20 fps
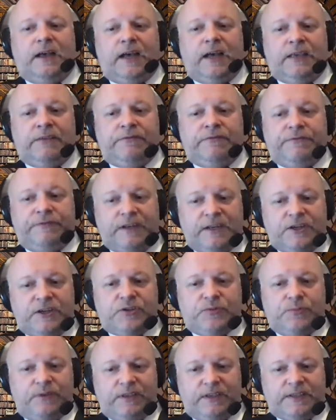I
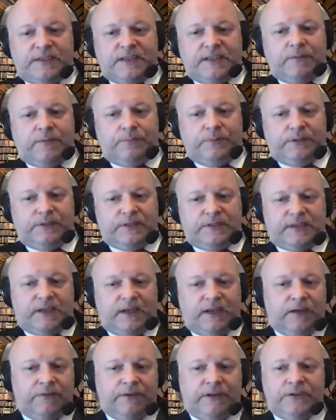finished with examples
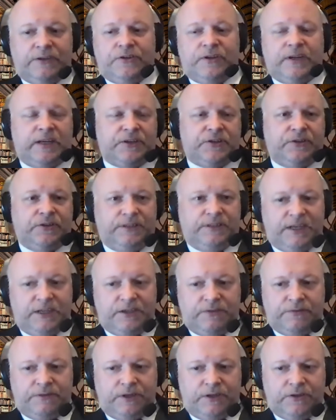of international
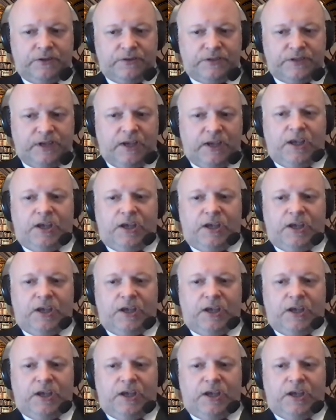data flows,